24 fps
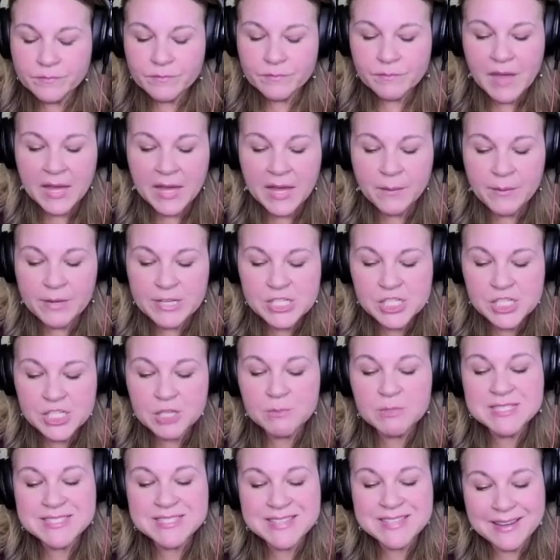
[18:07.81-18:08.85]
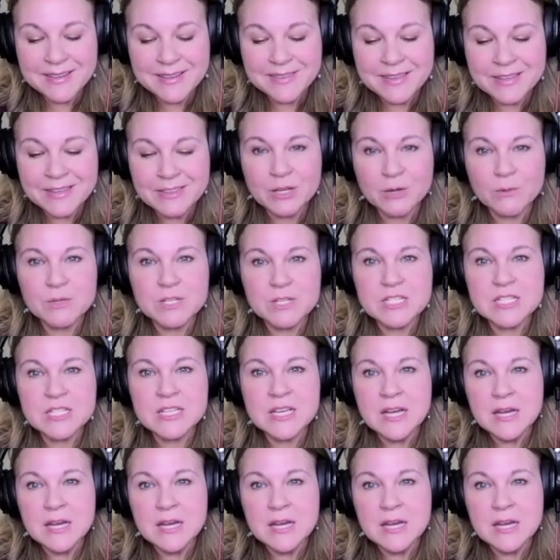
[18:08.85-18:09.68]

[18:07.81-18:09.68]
Anyways, she was saying that there was